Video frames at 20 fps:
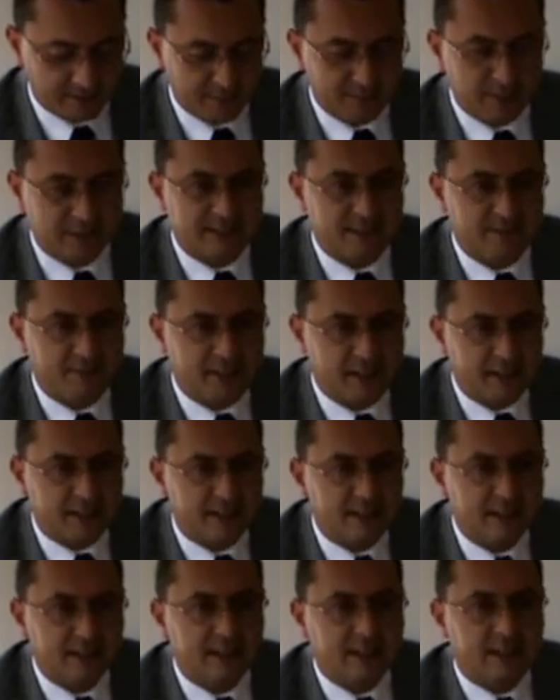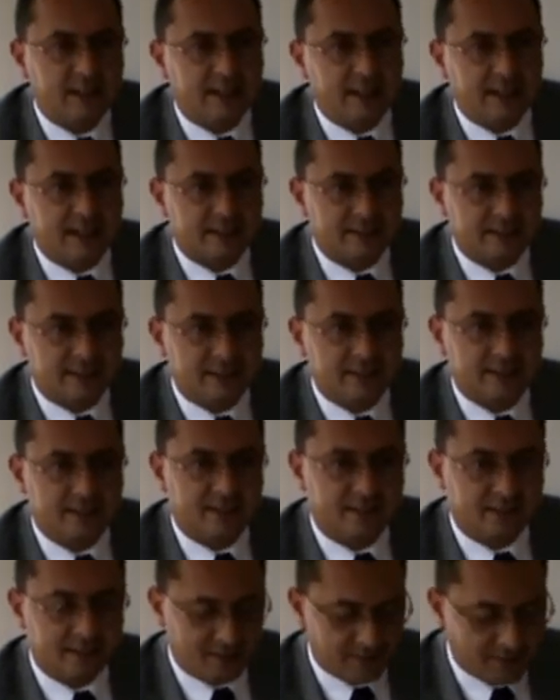specific and
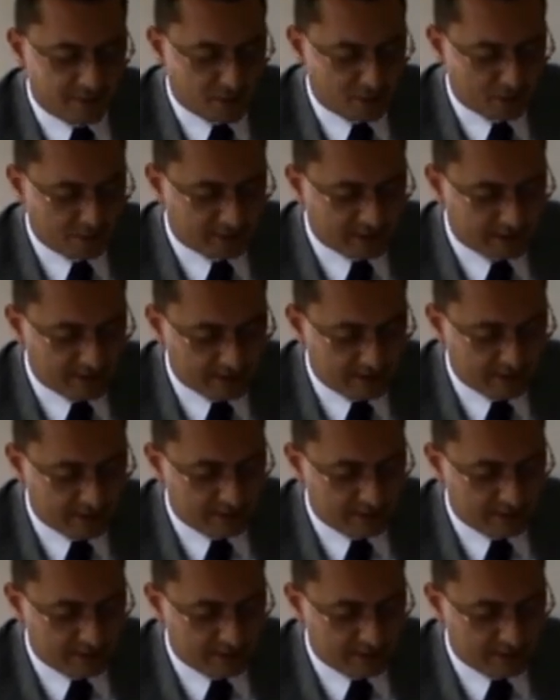still evolving